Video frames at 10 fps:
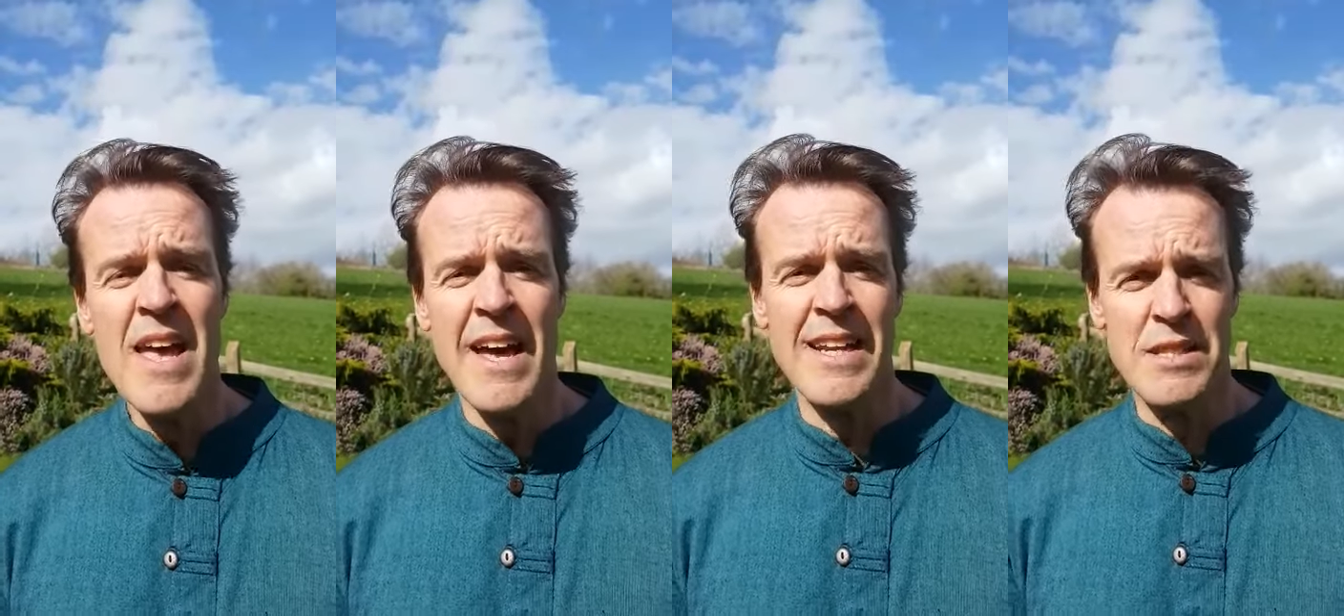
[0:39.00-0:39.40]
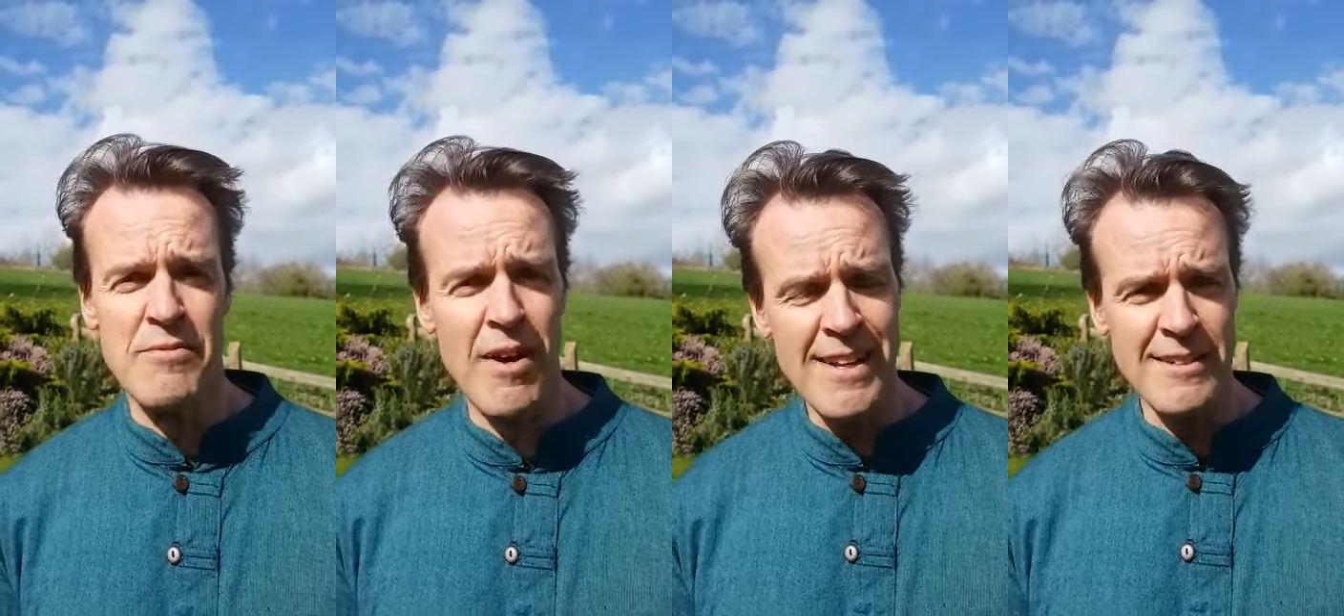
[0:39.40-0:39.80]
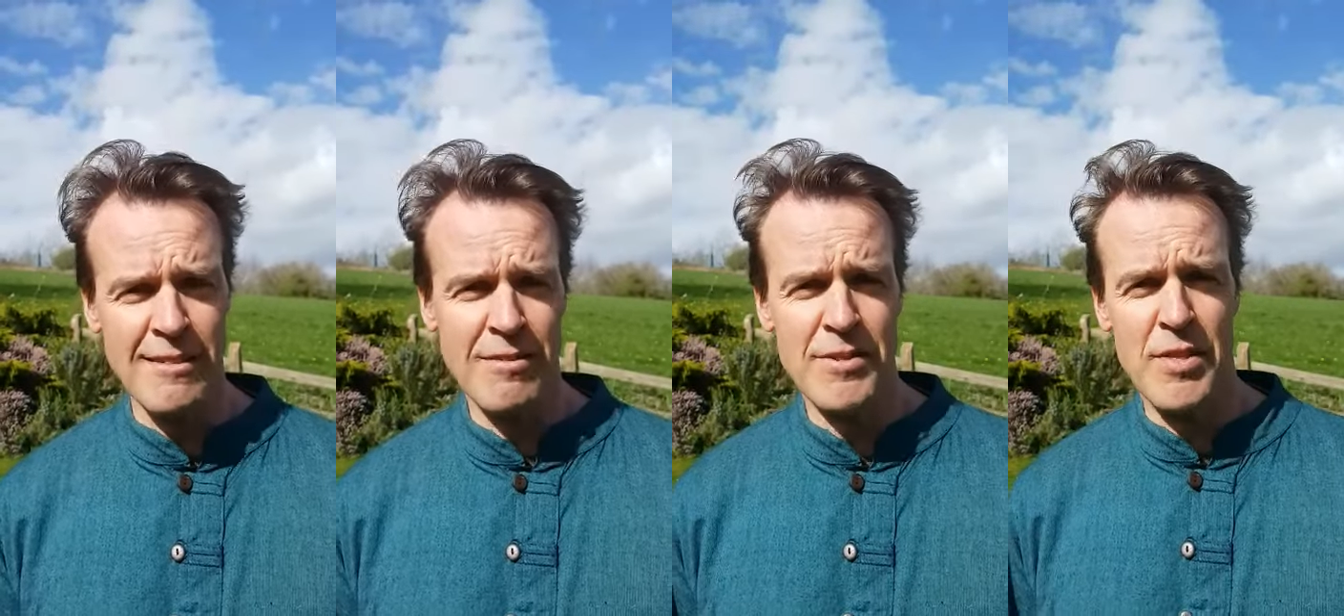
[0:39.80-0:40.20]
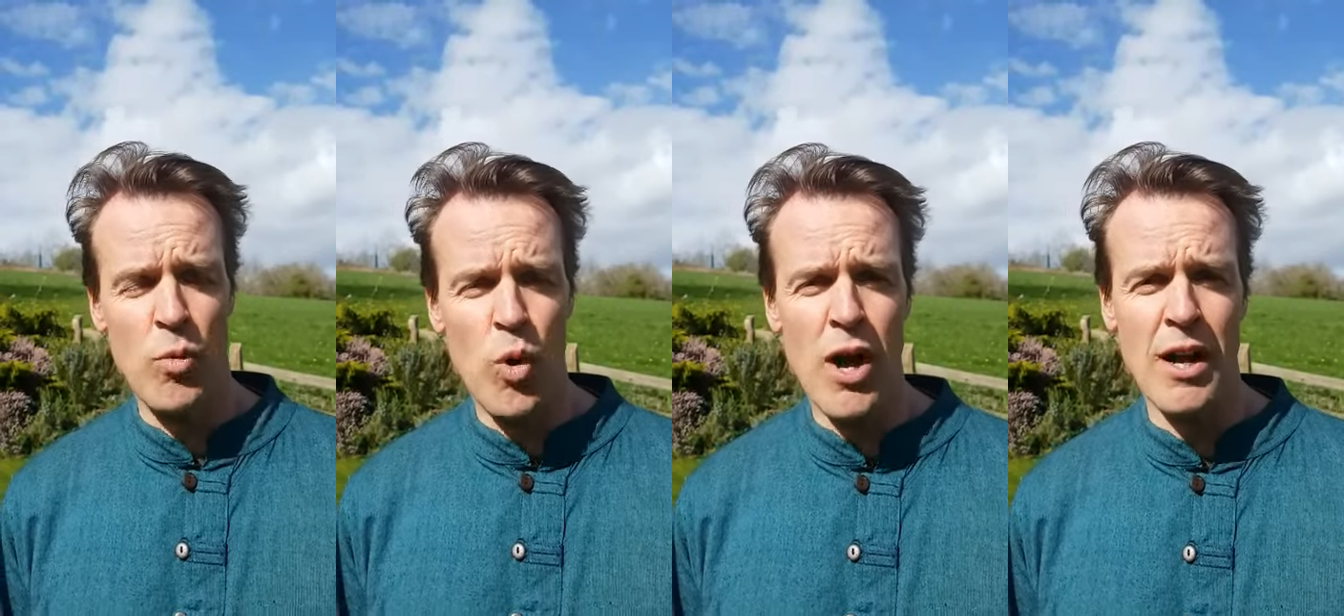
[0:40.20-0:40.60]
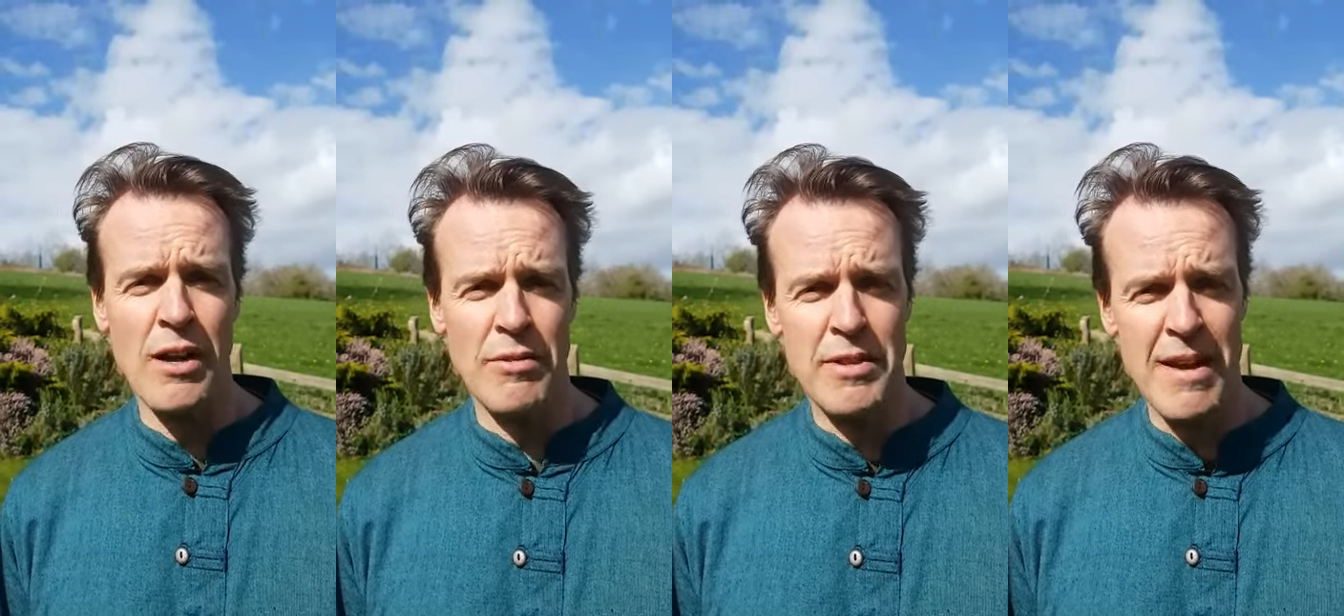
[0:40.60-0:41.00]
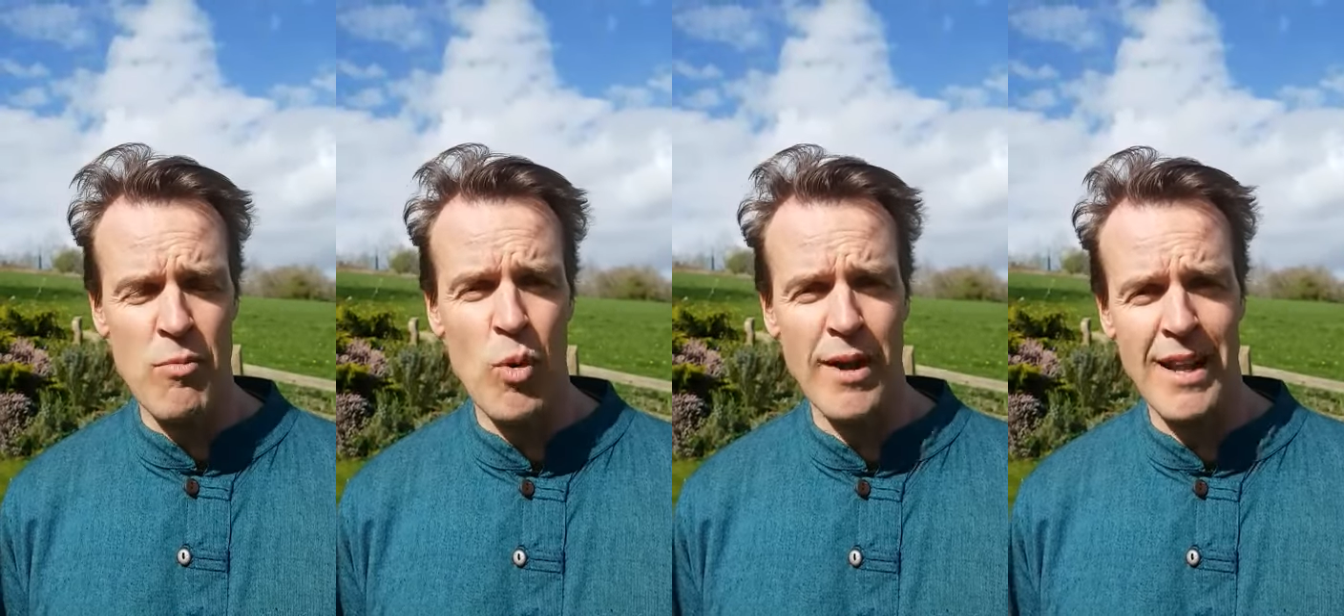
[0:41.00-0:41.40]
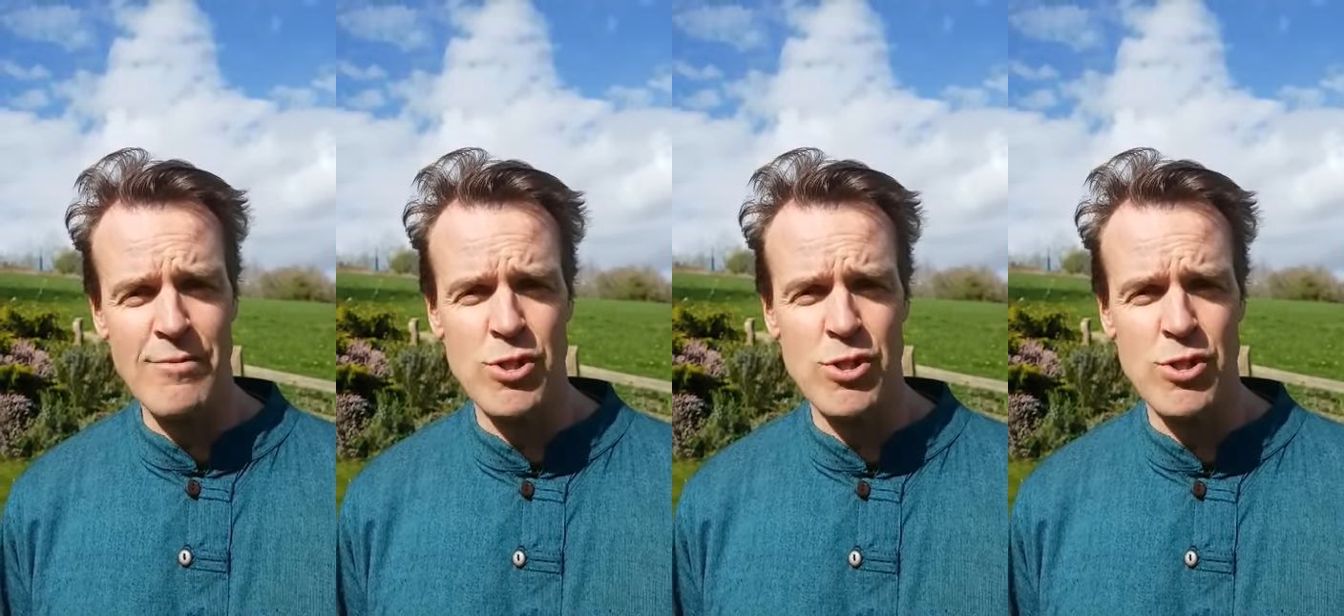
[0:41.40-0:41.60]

And it's vital that the work of the Devon Wildlife